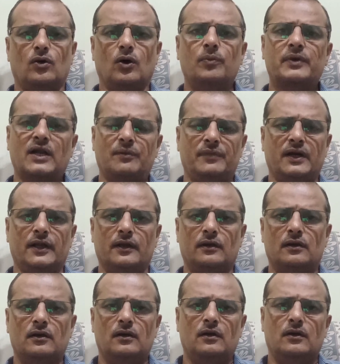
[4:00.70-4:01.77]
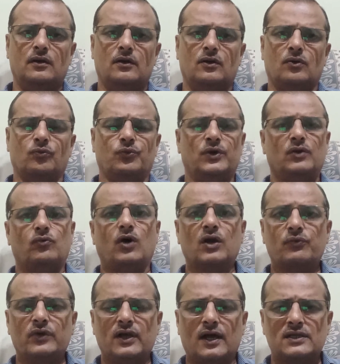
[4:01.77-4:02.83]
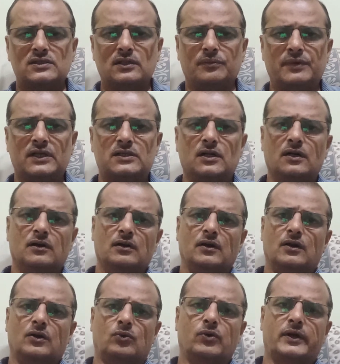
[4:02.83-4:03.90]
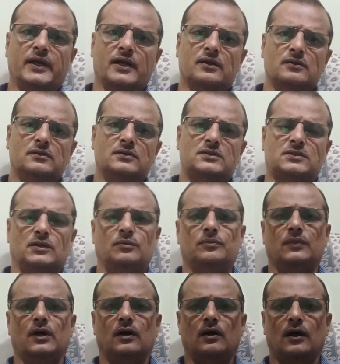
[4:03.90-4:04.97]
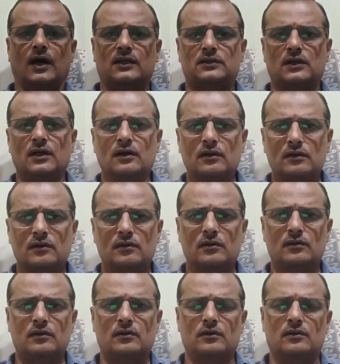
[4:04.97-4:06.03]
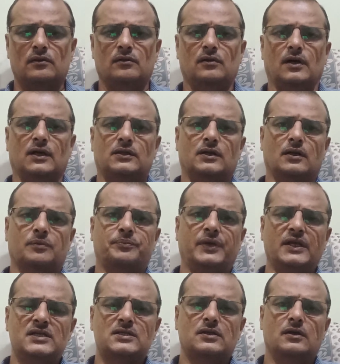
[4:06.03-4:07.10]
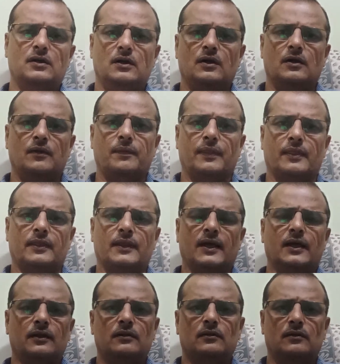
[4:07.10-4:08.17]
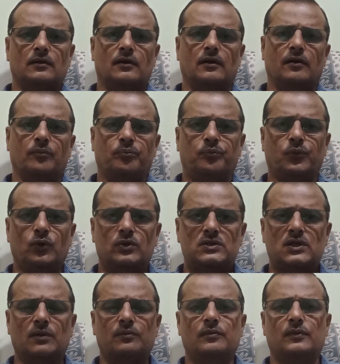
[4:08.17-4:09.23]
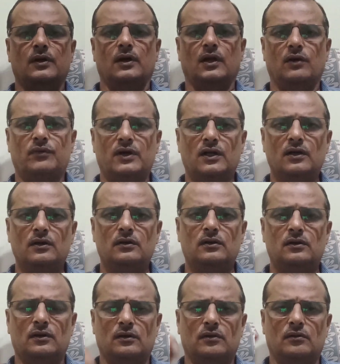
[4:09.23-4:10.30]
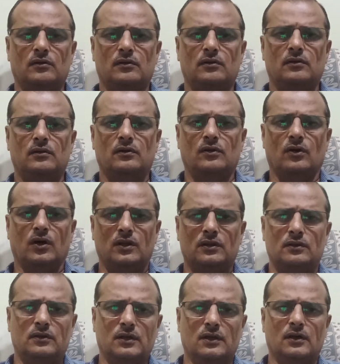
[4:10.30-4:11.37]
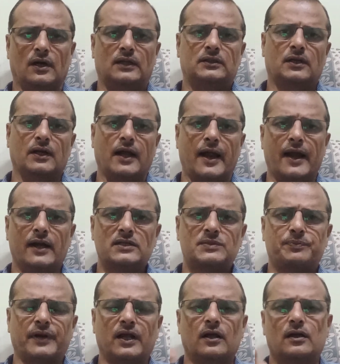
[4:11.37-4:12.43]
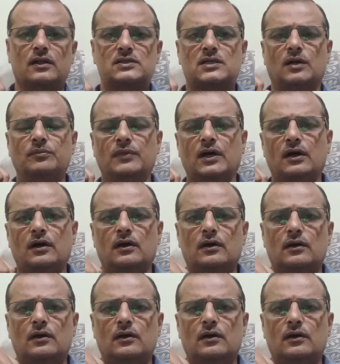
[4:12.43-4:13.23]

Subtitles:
remedy. What we ask the patient to take some adrak piece, then put some lavada on the other and sprinkle some